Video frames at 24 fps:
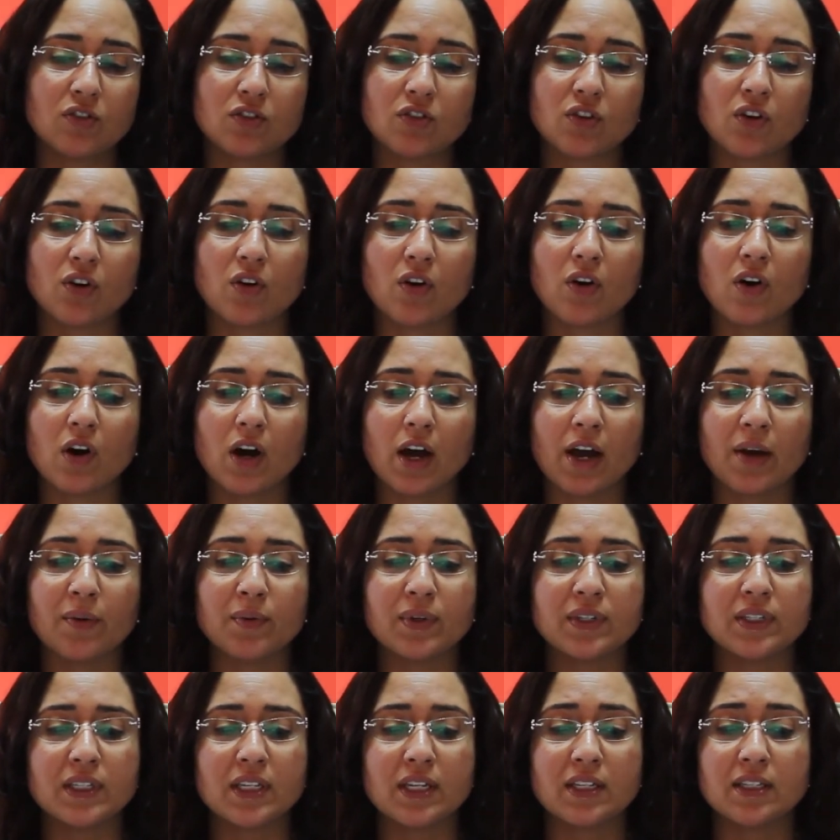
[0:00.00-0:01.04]
So I
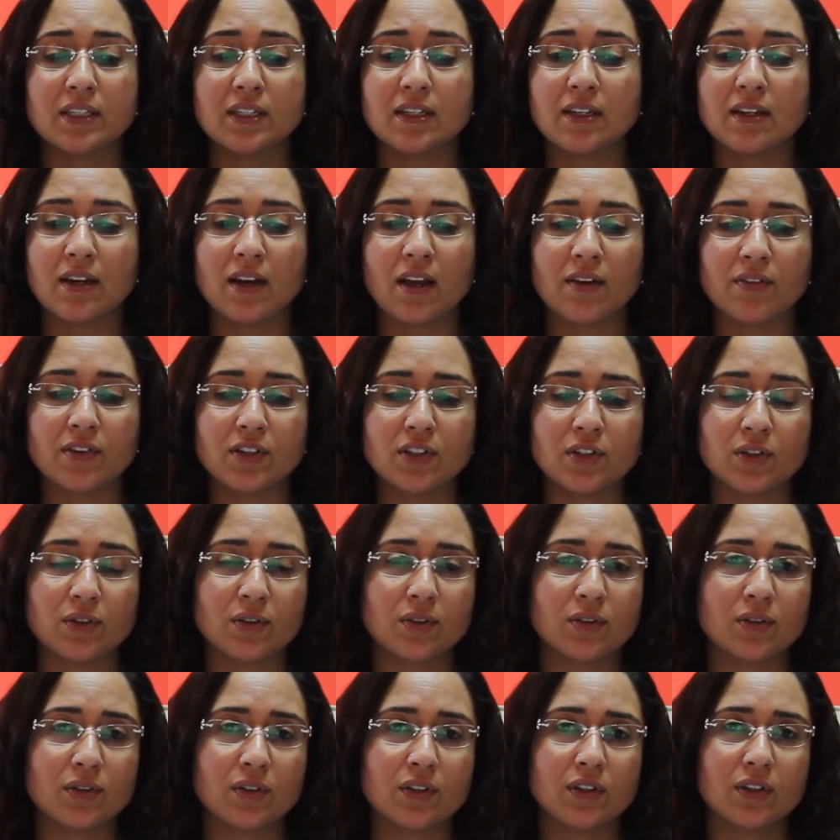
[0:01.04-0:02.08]
would say it's never
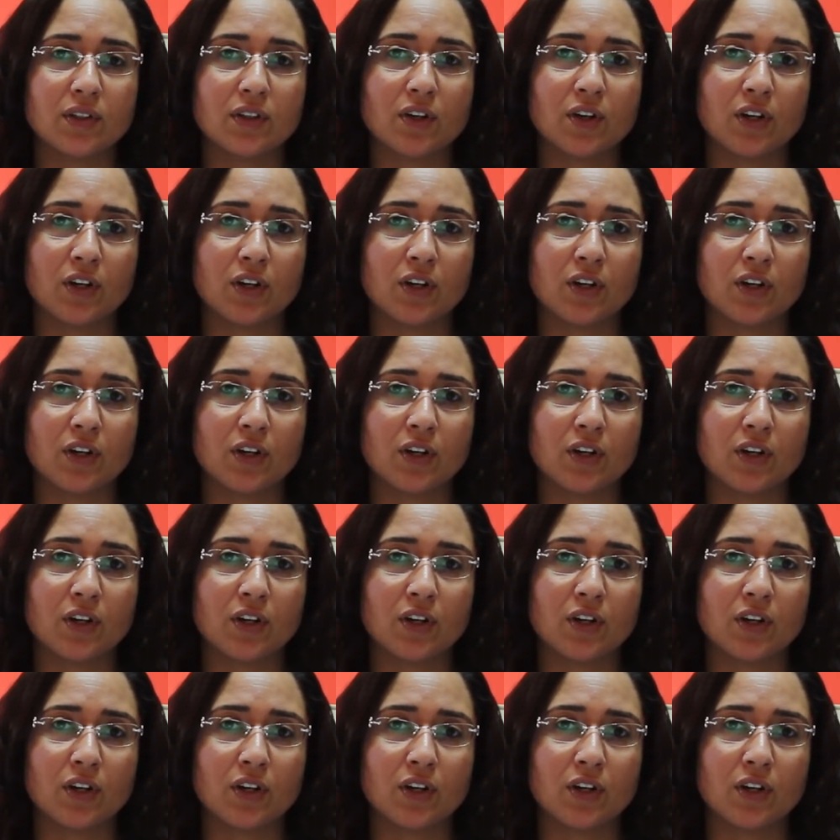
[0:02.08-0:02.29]
too